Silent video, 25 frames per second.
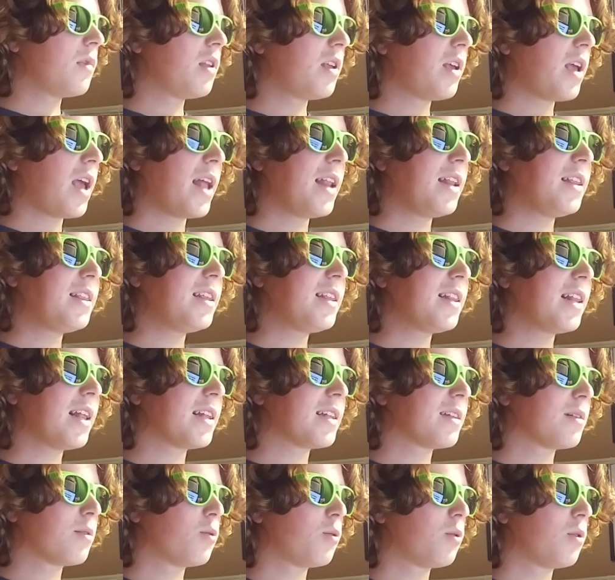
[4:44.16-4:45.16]
Anything that
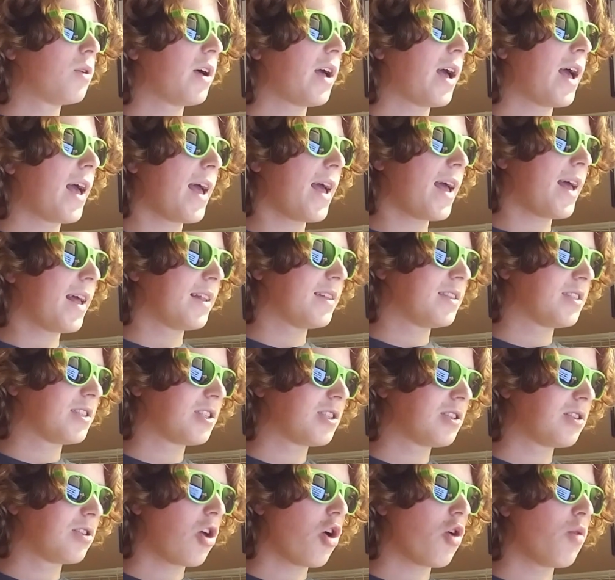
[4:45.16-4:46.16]
had
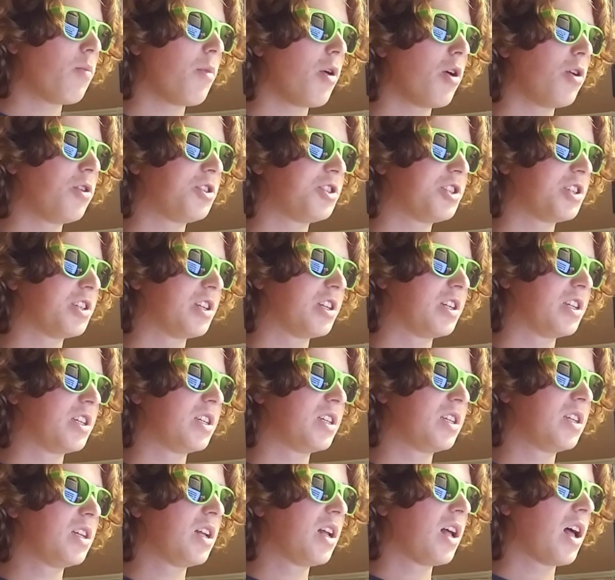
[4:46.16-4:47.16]
slow motion in it,
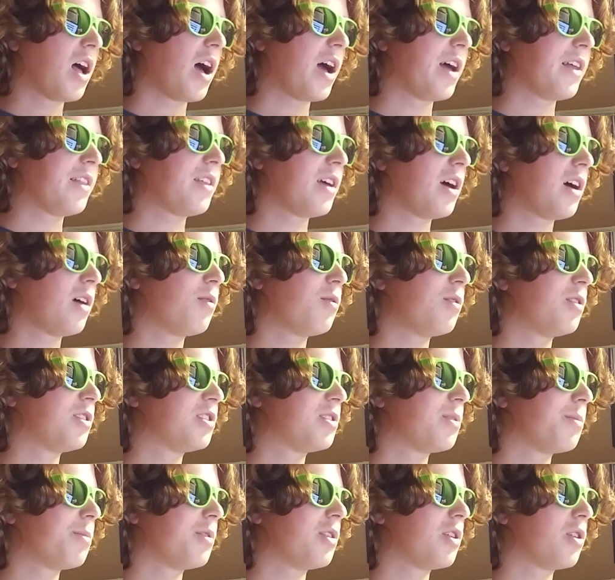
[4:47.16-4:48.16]
I thought was
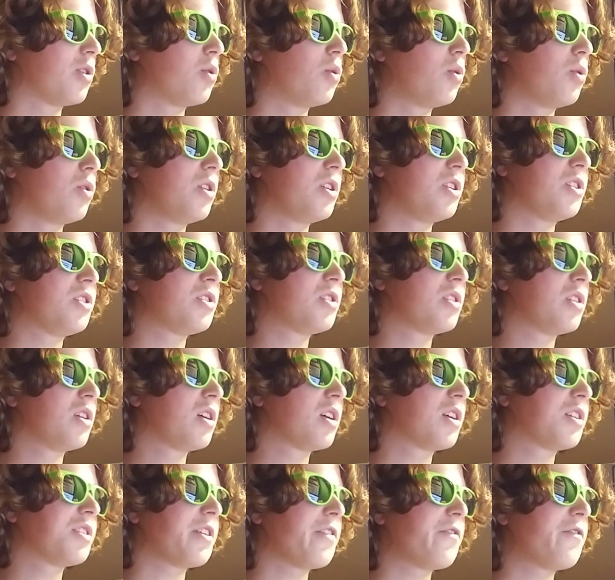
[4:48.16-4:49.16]
some of the coolest.
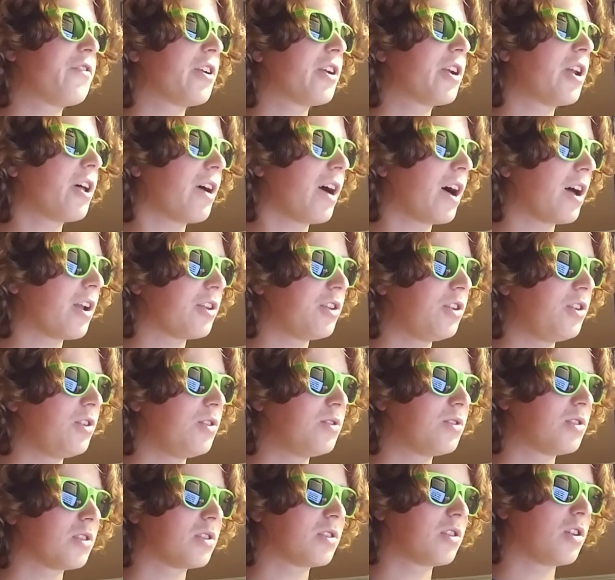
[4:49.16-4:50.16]
Because I figured out how to use
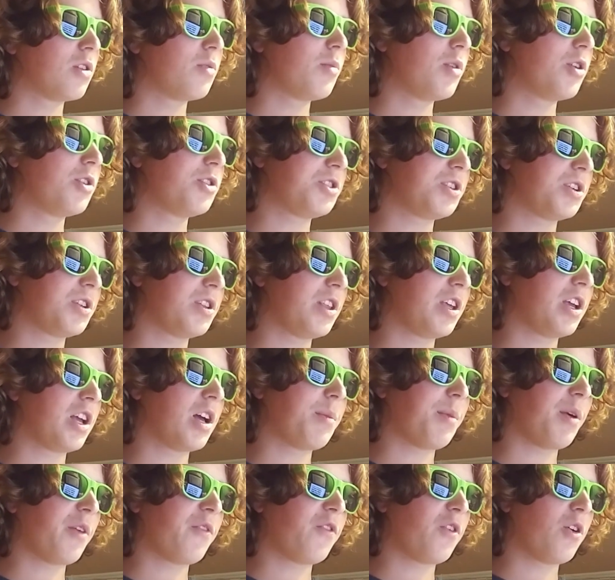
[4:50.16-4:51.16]
a slow motion thing on my
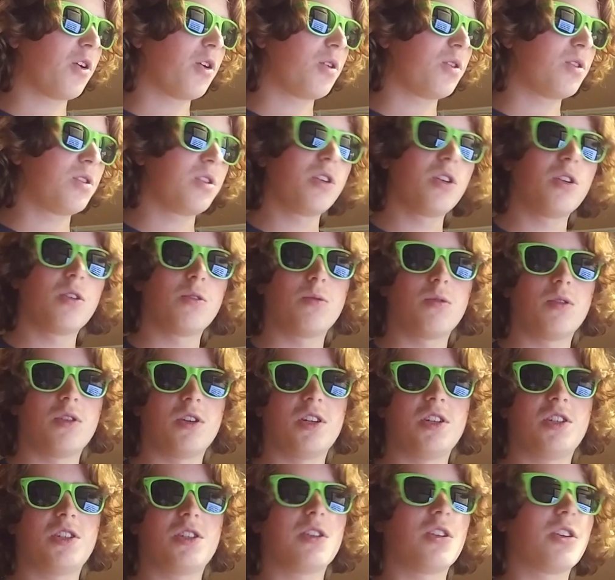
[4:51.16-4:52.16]
phone,
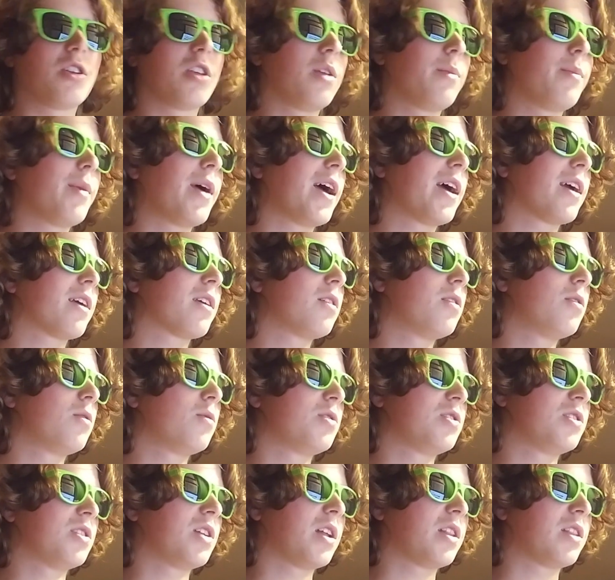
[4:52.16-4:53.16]
which, looking back, was
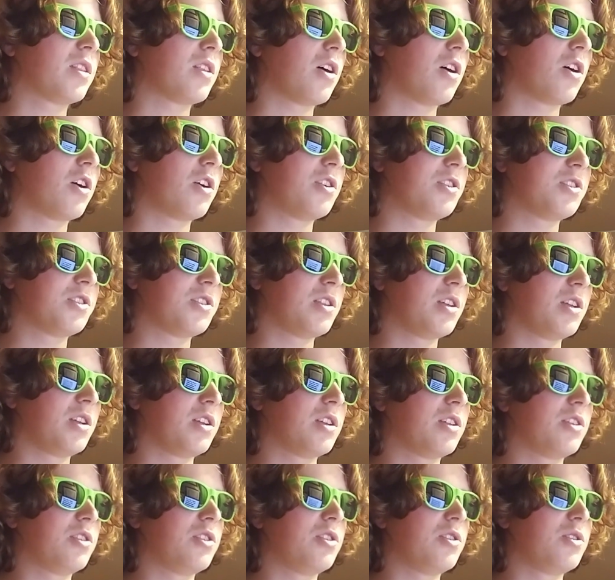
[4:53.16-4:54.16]
not the hardest thing to
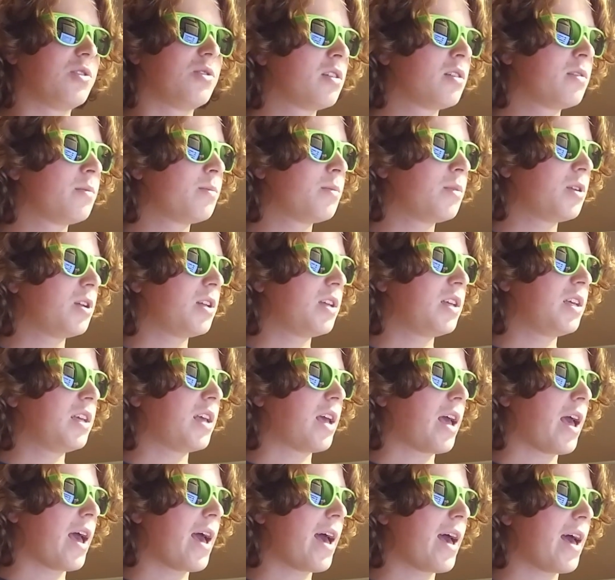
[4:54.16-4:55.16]
do. But it
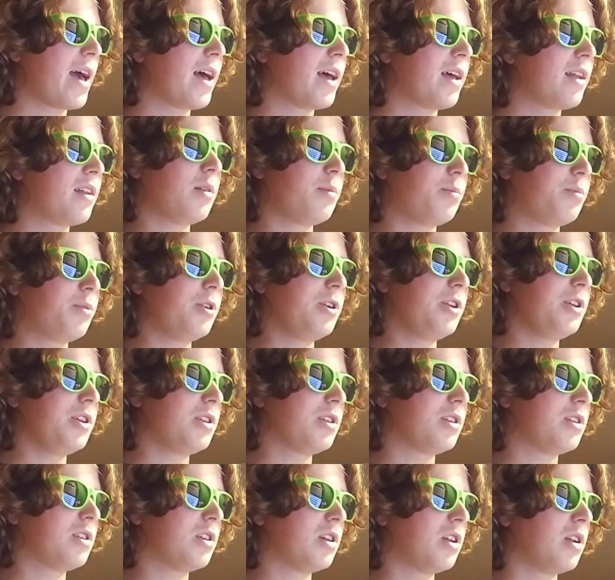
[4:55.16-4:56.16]
had pretty
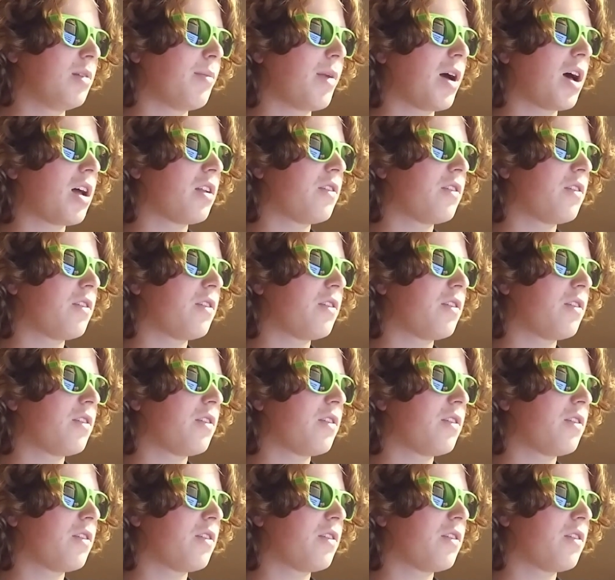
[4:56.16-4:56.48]
good amount of